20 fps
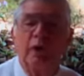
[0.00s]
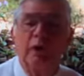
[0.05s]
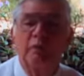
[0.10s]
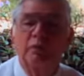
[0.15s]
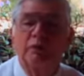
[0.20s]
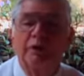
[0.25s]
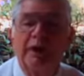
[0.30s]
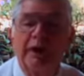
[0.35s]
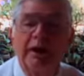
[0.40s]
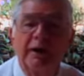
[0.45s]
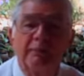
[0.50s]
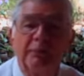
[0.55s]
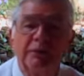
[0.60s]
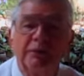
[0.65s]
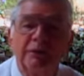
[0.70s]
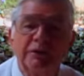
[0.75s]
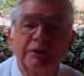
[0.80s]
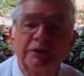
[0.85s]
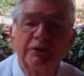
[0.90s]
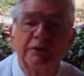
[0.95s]
what would have
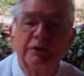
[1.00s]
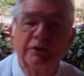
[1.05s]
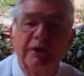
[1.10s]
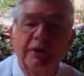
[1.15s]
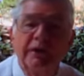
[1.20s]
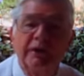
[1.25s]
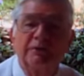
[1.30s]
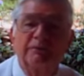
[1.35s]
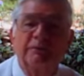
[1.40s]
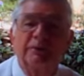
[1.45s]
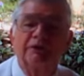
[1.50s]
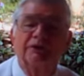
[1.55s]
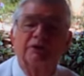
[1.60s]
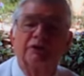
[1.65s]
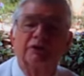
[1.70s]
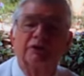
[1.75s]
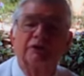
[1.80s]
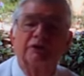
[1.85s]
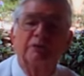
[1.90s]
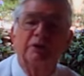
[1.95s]
happened had it
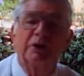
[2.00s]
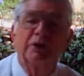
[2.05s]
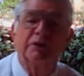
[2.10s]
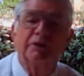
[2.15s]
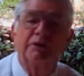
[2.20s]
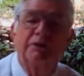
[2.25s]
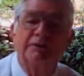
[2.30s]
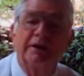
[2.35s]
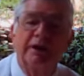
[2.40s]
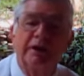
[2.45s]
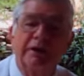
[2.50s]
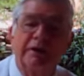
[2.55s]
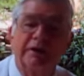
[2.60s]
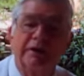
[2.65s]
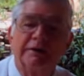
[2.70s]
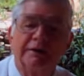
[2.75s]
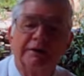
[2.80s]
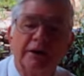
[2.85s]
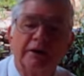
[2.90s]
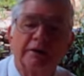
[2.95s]
been turned around and
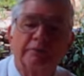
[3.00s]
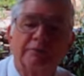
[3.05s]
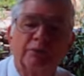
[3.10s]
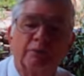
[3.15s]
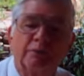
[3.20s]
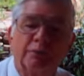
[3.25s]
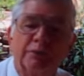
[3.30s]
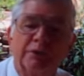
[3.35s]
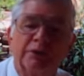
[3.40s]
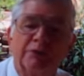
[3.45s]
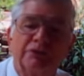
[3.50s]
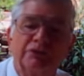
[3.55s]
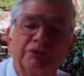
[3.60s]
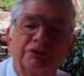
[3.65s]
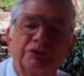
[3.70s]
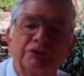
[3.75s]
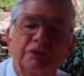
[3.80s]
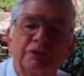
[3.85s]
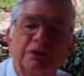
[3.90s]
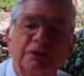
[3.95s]
Daddy had got up to
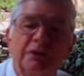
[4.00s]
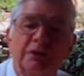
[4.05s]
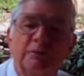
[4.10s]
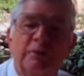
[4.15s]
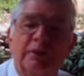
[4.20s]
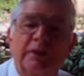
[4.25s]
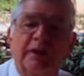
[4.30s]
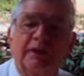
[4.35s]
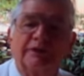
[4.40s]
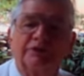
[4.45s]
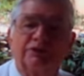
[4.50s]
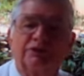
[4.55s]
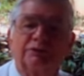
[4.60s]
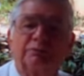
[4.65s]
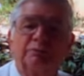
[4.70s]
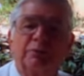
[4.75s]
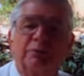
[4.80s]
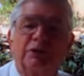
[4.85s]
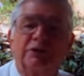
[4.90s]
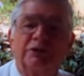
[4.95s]
preach, but I
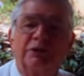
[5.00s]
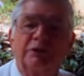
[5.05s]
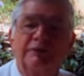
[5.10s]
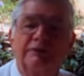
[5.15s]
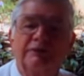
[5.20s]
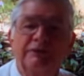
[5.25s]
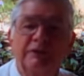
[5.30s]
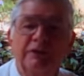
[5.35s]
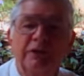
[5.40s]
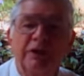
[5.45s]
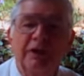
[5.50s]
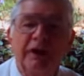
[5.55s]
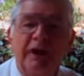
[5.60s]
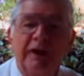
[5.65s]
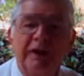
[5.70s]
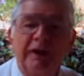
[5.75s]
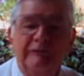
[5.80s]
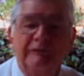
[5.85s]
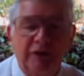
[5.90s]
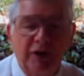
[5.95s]
just believe
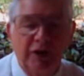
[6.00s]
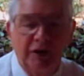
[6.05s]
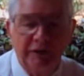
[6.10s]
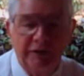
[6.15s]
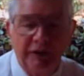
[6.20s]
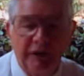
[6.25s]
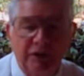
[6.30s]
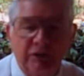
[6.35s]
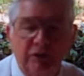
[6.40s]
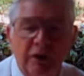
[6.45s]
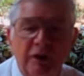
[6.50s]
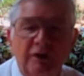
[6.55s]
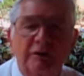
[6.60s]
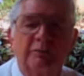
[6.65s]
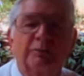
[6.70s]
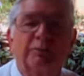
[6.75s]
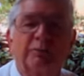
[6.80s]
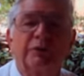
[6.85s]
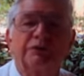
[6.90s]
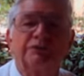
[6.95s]
even out of that
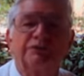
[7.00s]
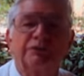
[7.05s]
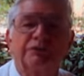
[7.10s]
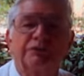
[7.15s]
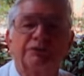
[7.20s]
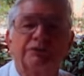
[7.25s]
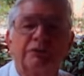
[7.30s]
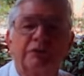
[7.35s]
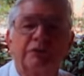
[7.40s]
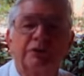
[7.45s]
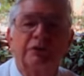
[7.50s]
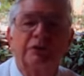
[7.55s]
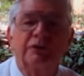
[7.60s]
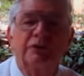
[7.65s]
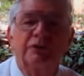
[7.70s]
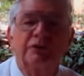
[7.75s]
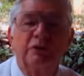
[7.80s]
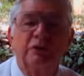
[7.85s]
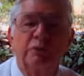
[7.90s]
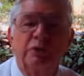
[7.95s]
crowd of preachers,
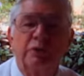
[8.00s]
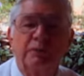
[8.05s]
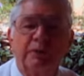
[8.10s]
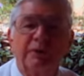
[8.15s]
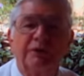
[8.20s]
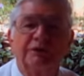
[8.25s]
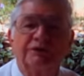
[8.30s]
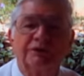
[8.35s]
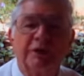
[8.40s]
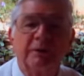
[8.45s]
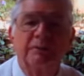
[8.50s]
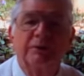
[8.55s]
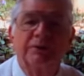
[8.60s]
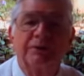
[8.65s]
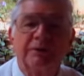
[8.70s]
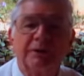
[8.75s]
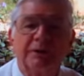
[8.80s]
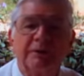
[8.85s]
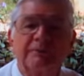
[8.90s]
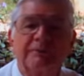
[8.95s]
there would have been some
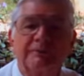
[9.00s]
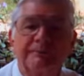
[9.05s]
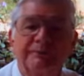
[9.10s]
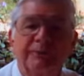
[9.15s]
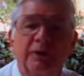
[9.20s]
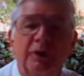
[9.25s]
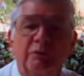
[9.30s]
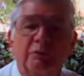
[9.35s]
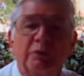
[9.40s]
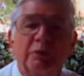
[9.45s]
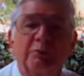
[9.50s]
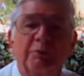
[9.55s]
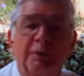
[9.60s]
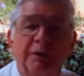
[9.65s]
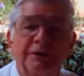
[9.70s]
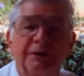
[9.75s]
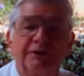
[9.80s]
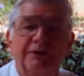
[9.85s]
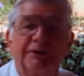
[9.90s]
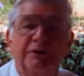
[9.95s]
of them
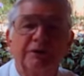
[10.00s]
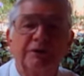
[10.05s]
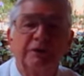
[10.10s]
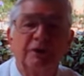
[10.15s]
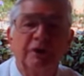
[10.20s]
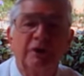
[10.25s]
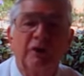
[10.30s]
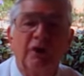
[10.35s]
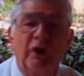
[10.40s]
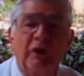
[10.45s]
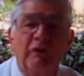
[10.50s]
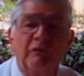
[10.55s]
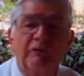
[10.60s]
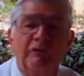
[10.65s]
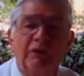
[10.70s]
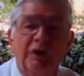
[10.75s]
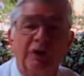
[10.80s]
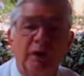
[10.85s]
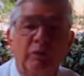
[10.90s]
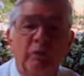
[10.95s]
repented
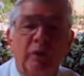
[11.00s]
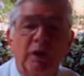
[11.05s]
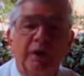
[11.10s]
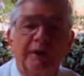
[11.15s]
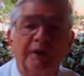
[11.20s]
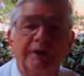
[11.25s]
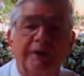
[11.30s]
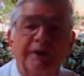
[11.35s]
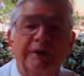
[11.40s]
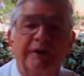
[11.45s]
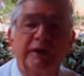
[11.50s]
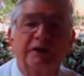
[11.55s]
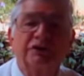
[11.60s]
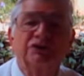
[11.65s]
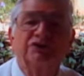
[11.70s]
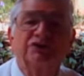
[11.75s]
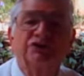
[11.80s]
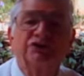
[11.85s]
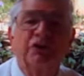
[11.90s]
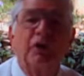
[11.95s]
of their way
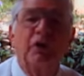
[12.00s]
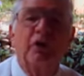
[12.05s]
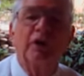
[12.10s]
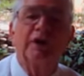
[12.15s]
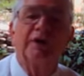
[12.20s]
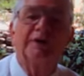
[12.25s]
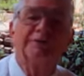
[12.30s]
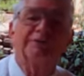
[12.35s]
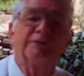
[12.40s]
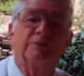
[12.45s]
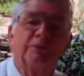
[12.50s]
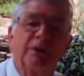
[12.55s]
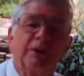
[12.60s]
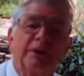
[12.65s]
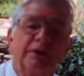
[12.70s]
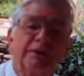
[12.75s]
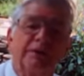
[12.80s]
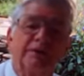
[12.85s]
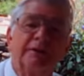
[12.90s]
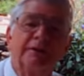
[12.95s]
and saw, here's a
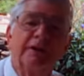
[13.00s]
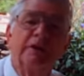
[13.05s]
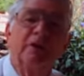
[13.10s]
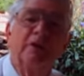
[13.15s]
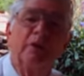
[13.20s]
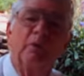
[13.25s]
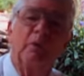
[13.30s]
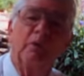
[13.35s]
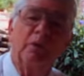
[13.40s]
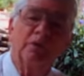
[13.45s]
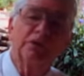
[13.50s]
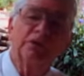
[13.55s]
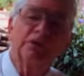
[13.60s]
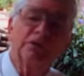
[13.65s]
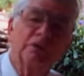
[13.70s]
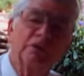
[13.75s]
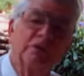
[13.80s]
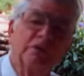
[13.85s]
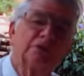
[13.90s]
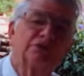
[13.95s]
man
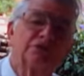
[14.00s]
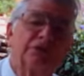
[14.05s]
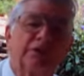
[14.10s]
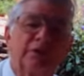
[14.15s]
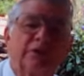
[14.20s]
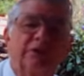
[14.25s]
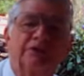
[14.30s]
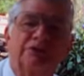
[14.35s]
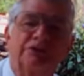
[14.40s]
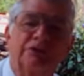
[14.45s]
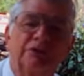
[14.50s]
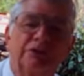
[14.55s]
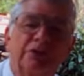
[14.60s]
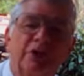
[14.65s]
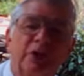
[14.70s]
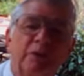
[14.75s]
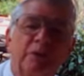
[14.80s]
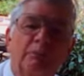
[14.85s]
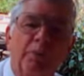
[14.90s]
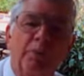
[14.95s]
walking across the nation,
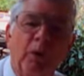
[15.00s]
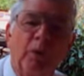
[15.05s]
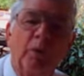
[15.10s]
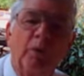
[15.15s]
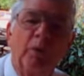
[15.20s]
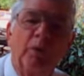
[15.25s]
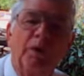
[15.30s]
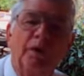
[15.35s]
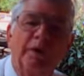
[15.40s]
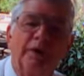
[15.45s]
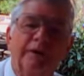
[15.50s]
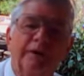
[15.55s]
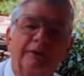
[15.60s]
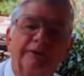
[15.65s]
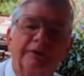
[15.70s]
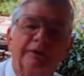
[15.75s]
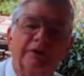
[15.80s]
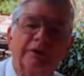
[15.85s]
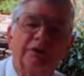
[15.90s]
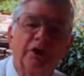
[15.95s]
poor,
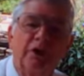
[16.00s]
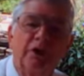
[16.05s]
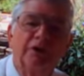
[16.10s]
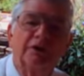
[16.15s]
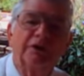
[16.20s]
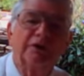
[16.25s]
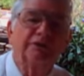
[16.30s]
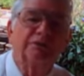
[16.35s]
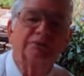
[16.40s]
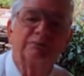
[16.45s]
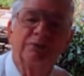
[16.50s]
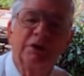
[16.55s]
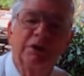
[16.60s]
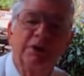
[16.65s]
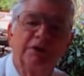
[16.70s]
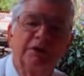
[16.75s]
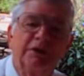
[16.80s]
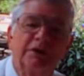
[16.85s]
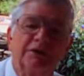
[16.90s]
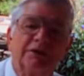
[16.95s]
that God has
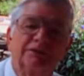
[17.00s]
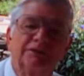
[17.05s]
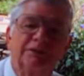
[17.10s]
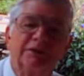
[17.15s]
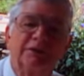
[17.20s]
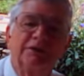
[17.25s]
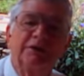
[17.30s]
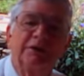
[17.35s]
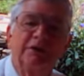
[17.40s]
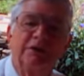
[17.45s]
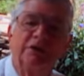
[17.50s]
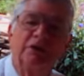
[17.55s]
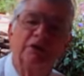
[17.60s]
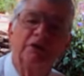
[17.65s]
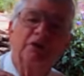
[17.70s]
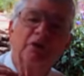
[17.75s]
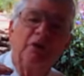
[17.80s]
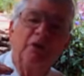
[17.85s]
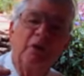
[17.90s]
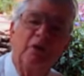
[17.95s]
met his need
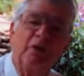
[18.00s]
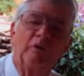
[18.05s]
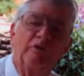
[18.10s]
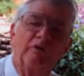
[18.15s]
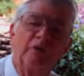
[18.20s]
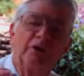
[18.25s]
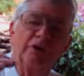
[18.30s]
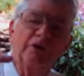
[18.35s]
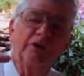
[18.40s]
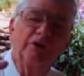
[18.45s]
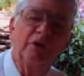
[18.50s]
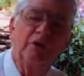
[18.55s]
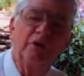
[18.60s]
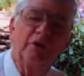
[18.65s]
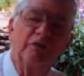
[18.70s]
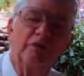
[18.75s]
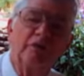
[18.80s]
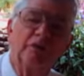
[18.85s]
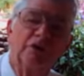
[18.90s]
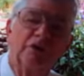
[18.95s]
over and
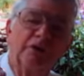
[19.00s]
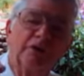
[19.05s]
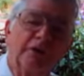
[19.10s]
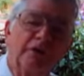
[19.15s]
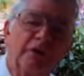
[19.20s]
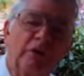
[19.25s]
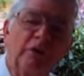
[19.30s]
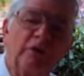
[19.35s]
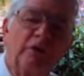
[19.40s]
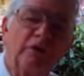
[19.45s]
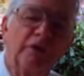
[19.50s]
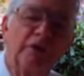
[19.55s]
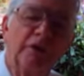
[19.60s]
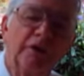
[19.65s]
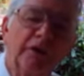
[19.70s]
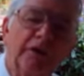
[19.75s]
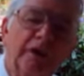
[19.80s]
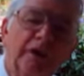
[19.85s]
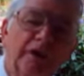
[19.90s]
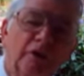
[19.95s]
over and
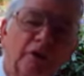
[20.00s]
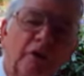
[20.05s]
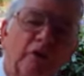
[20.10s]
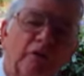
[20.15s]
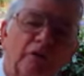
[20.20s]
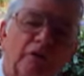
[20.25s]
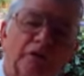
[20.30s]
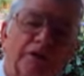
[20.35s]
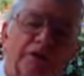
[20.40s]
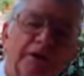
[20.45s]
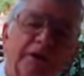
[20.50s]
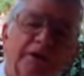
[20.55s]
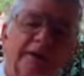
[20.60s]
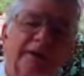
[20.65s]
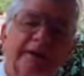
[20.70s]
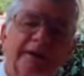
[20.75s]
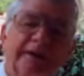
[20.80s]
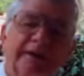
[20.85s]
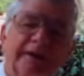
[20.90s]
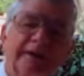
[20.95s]
over and over
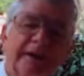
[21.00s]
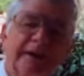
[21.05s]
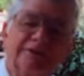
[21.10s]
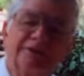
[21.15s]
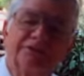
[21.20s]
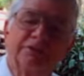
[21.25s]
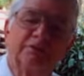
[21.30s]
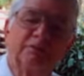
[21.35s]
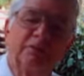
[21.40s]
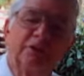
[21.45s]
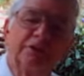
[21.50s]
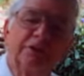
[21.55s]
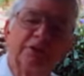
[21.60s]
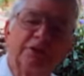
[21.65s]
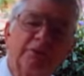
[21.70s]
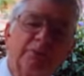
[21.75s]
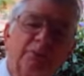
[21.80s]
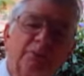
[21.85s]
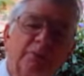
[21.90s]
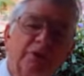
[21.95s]
again. I seen my
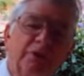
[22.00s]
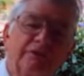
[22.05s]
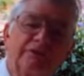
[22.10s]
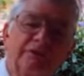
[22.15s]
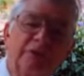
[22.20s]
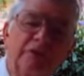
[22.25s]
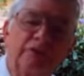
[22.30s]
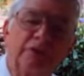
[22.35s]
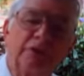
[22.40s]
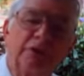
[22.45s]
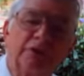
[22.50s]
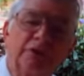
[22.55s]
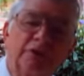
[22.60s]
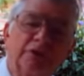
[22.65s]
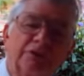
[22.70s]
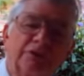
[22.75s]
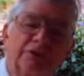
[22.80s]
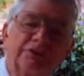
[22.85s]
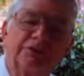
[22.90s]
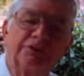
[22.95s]
daddy pray food in
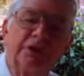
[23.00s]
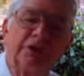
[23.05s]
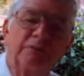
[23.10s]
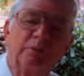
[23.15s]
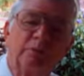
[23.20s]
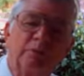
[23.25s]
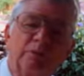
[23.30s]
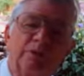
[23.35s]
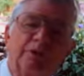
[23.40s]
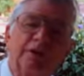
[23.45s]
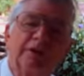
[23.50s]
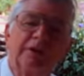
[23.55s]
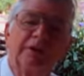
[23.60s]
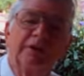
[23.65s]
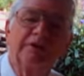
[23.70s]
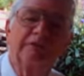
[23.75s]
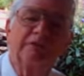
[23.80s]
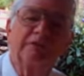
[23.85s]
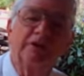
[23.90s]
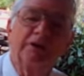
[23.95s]
on the table. We didn't
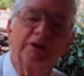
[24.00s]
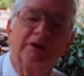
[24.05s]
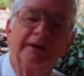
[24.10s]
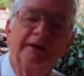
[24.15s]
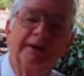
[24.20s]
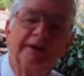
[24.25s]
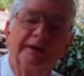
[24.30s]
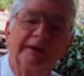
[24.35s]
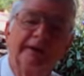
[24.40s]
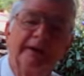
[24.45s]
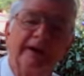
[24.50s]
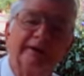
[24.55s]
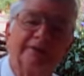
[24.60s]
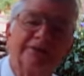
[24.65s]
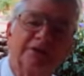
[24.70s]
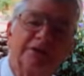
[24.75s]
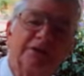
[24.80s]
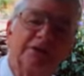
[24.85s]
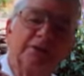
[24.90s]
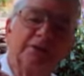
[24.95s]
have any.
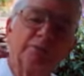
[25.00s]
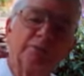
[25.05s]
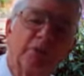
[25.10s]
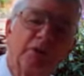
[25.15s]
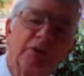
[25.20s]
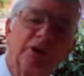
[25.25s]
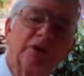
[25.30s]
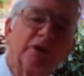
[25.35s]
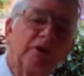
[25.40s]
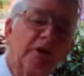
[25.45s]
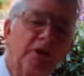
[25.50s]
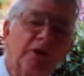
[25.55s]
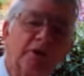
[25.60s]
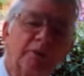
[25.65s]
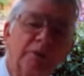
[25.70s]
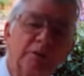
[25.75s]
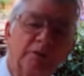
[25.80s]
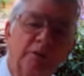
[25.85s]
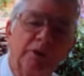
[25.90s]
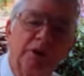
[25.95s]
I seen him pray a
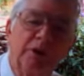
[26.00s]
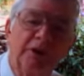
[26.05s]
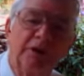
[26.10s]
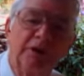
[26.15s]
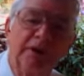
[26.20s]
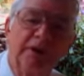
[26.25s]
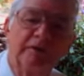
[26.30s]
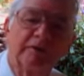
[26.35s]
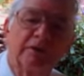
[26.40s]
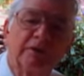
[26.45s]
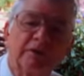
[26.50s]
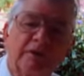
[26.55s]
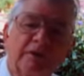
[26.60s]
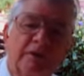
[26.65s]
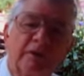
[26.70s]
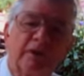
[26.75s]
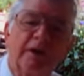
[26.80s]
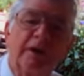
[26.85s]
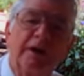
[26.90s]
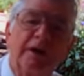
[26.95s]
car in. We didn't have a
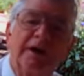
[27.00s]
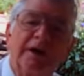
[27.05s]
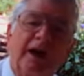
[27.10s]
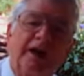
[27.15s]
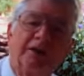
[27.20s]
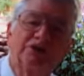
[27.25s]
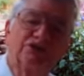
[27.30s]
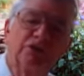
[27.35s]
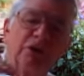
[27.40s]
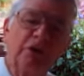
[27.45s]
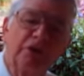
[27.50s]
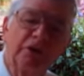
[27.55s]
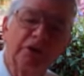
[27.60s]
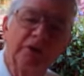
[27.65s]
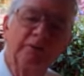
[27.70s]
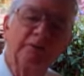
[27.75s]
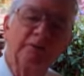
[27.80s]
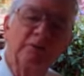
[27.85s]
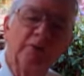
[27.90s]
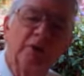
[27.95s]
car. I saw
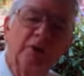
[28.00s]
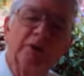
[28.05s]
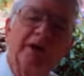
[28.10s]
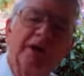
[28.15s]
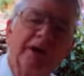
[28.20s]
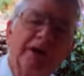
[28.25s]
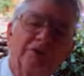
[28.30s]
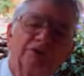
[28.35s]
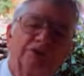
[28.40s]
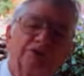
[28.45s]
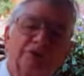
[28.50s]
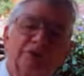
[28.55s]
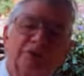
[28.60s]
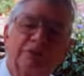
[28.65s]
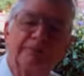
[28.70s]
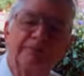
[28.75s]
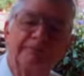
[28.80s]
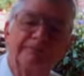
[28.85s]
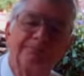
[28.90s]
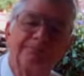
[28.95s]
him pray a house
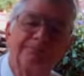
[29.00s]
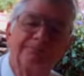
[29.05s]
in.